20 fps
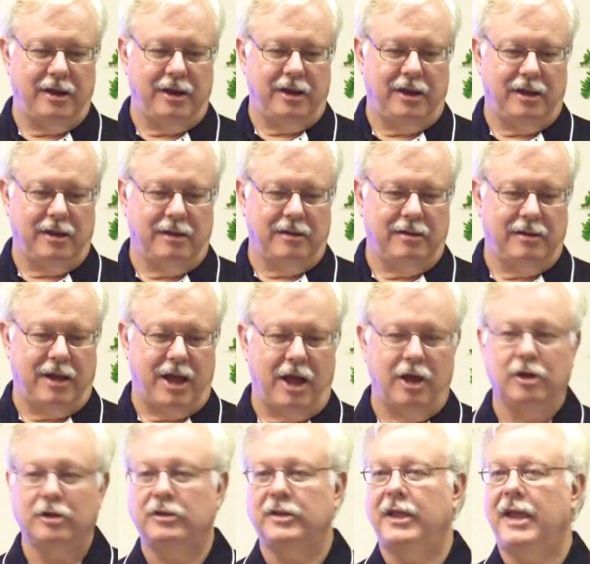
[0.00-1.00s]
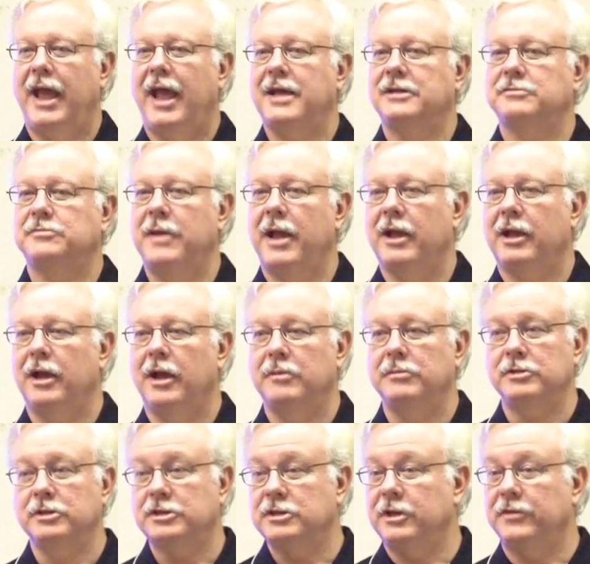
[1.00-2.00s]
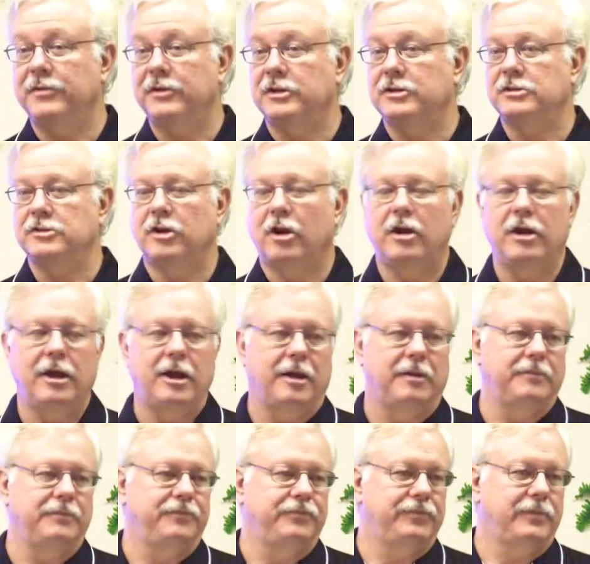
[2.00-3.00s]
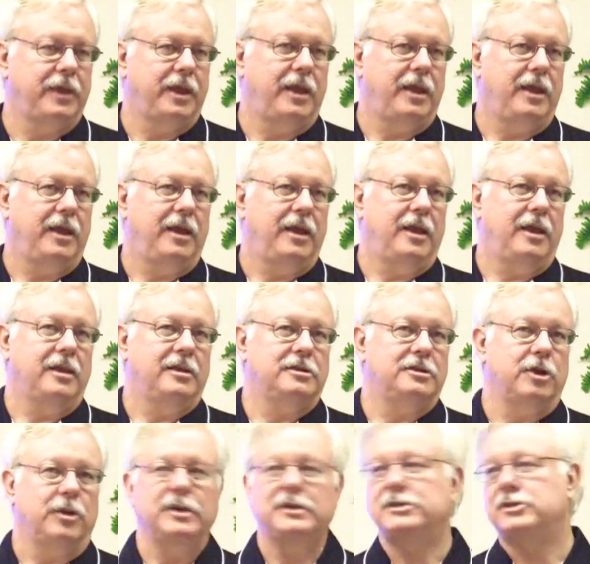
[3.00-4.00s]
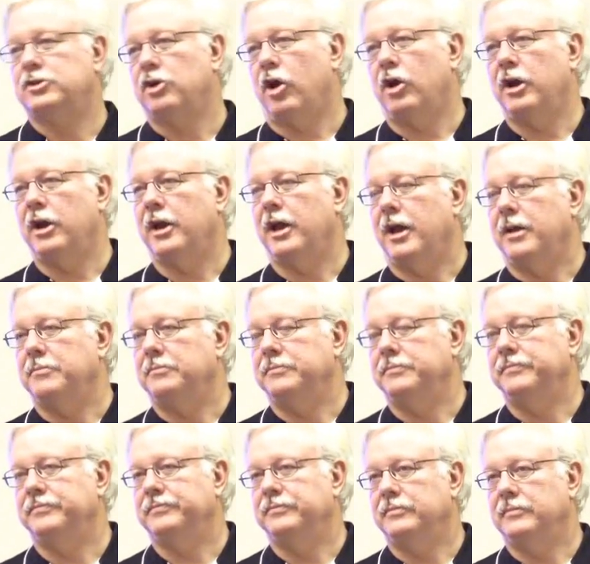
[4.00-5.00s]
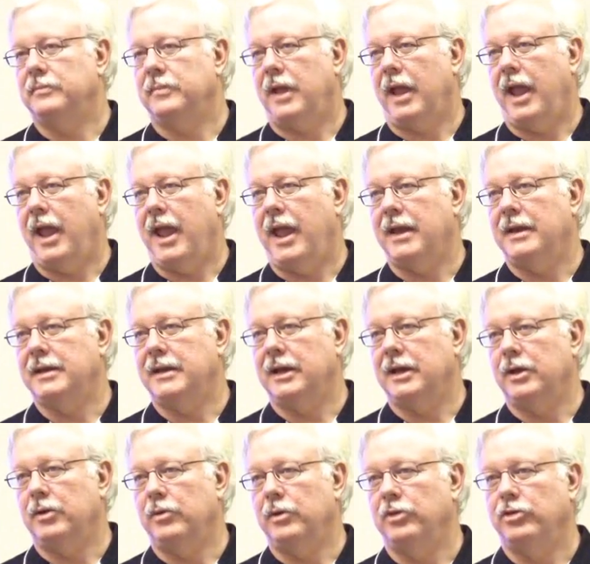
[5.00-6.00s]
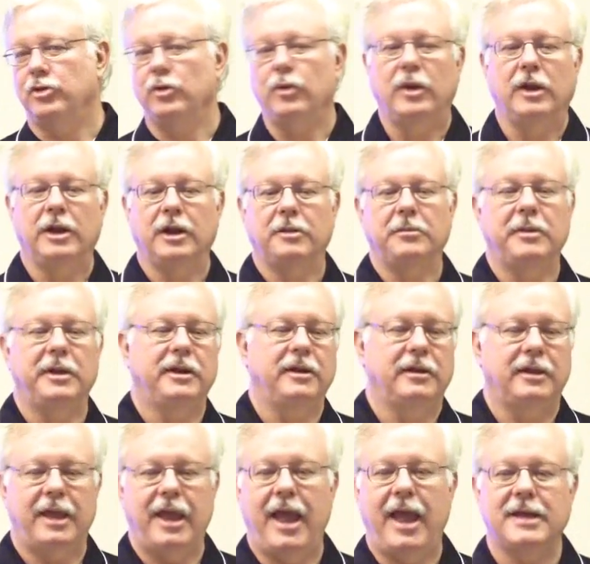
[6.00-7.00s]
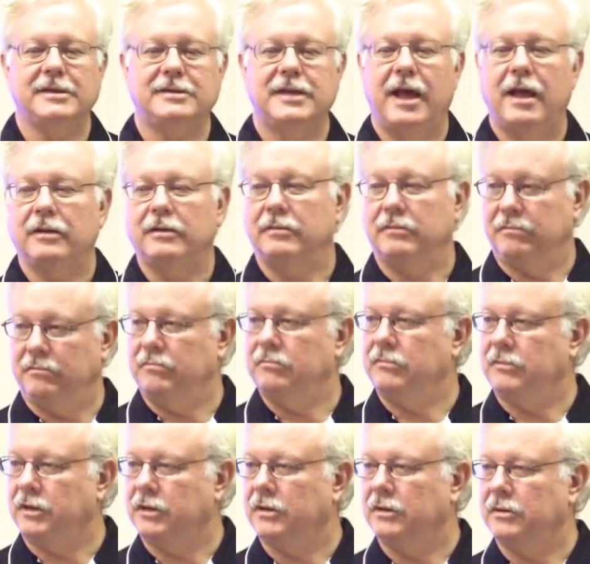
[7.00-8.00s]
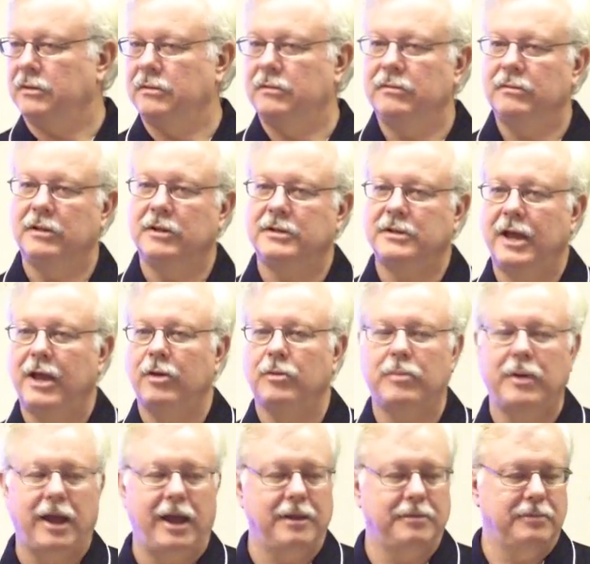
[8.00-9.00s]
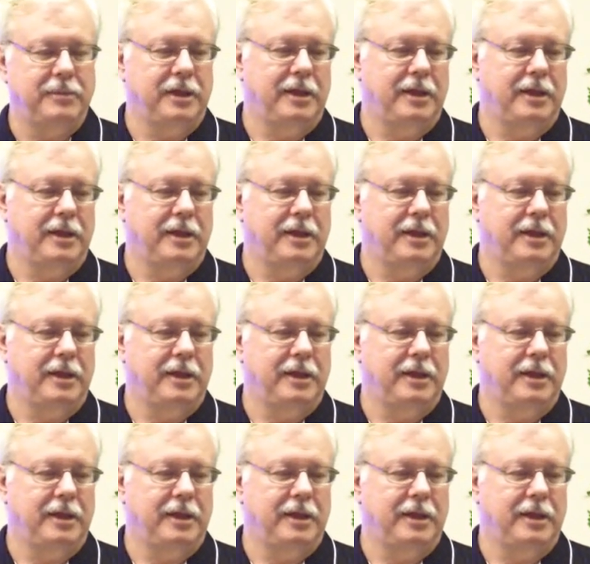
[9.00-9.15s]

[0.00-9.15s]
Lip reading: I'll hook the gas back up and just see if it'll start up. So it started up, and we threw a little bit of gas out the tailpipe,